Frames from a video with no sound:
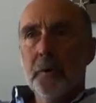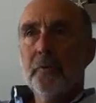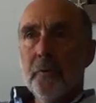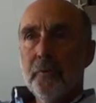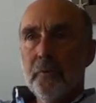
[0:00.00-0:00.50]

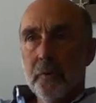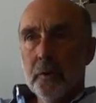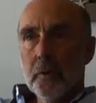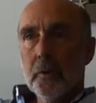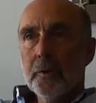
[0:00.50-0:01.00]
positive
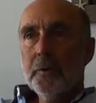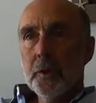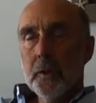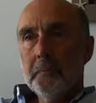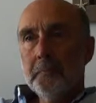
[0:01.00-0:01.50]

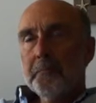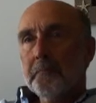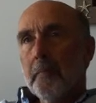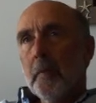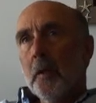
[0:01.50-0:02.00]
psychology.
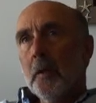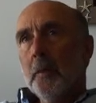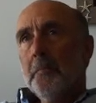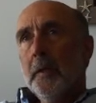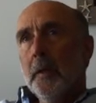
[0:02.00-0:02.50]

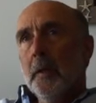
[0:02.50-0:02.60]
Um,